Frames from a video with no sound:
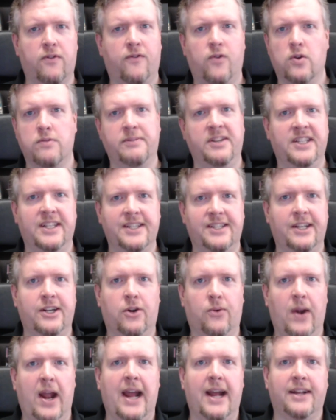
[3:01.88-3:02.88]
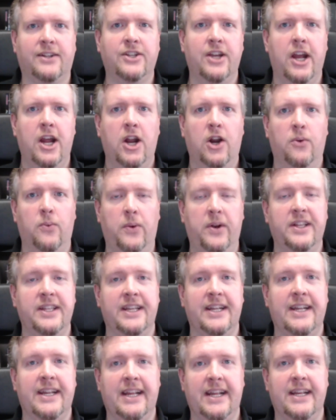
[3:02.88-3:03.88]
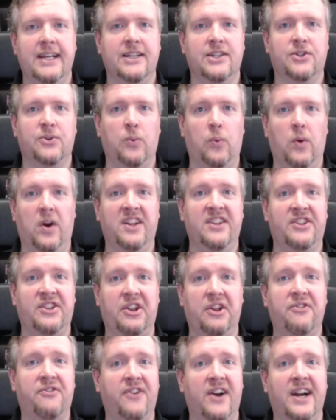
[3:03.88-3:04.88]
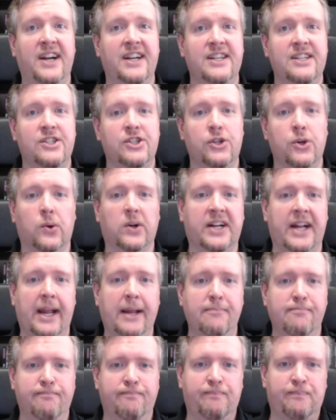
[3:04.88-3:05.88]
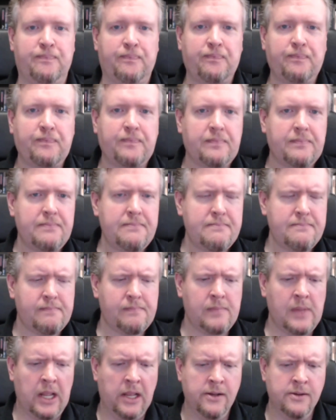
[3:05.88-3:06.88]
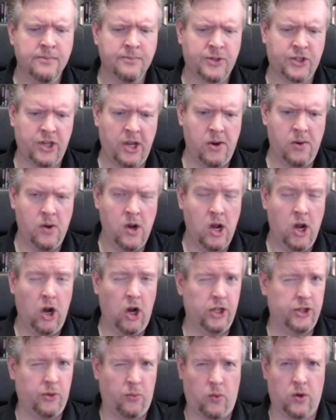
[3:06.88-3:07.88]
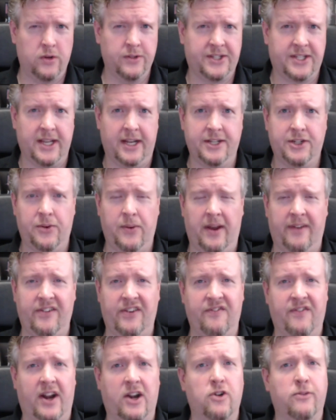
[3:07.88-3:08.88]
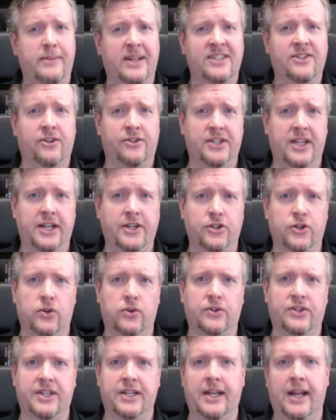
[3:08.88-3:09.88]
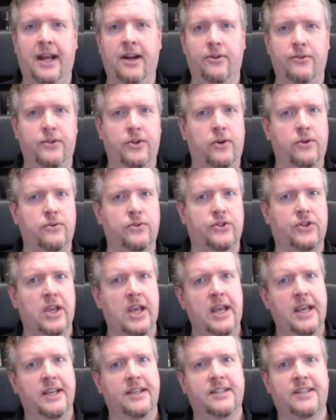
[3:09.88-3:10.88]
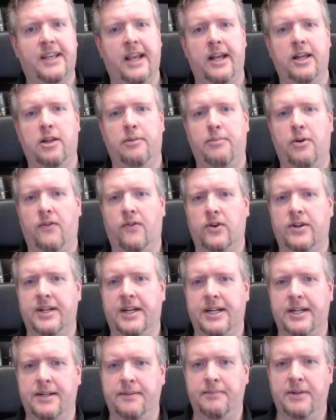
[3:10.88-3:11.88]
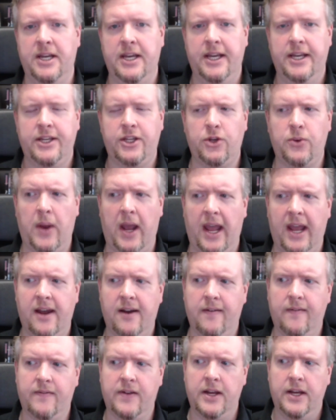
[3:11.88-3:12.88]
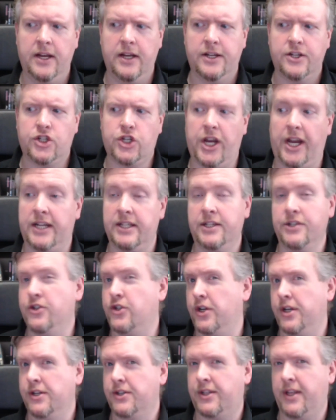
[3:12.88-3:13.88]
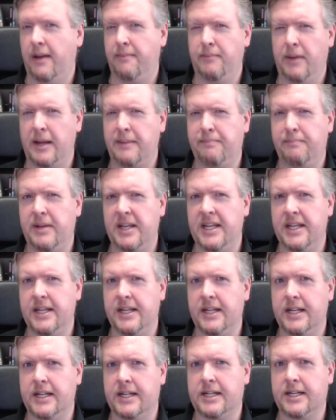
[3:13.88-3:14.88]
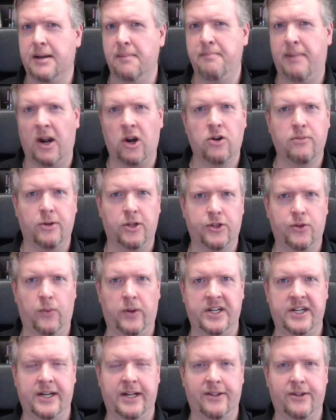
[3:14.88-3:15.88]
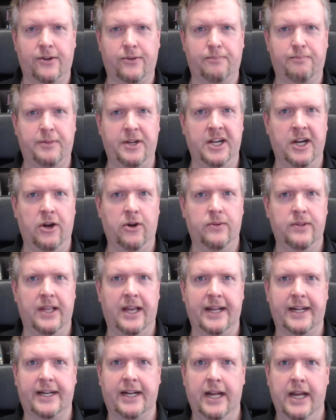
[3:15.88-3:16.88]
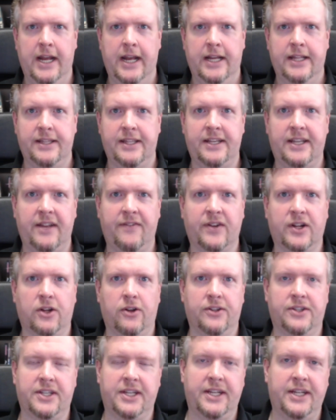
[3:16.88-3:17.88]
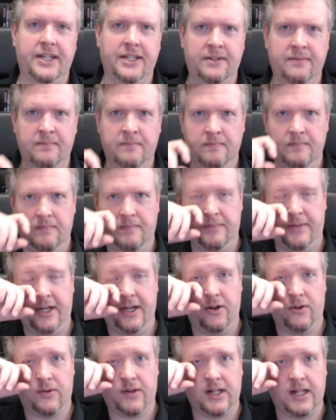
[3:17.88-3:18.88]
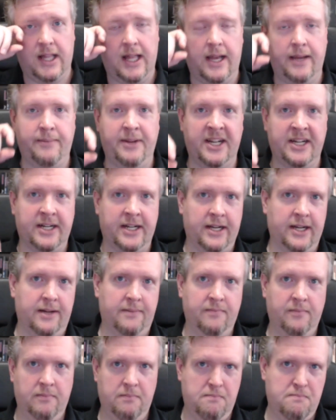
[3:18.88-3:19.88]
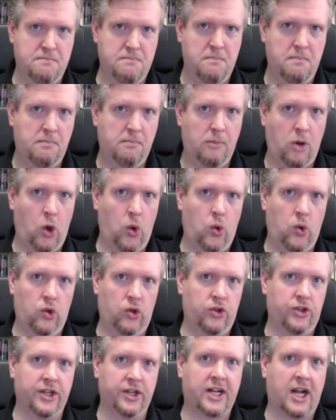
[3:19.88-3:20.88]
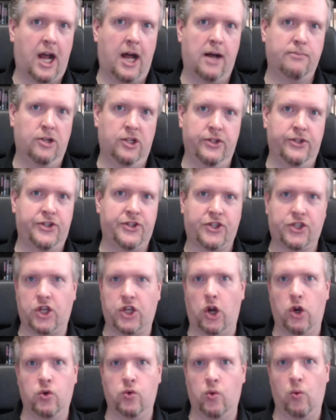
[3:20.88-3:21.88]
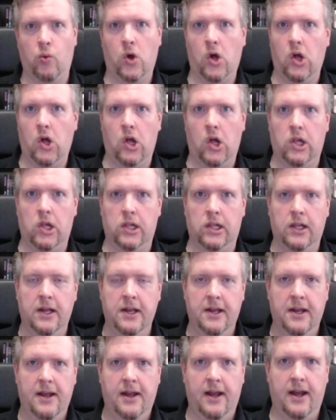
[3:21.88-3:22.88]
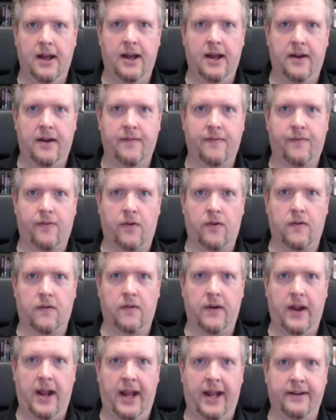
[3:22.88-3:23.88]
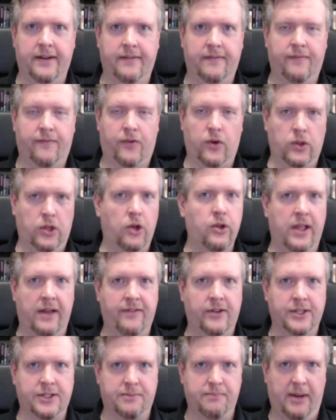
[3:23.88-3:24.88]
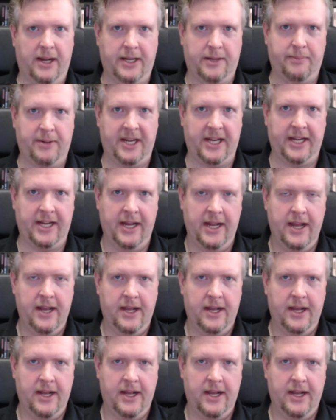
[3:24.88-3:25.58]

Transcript: formulas interact really is what defines your game. So on the world side you have environmental dangers and how those scale up over time. You have challenges that might be comparable to one another, you know, like the difficulty in, you know, climbing a old cobbled stone wall for low levels might be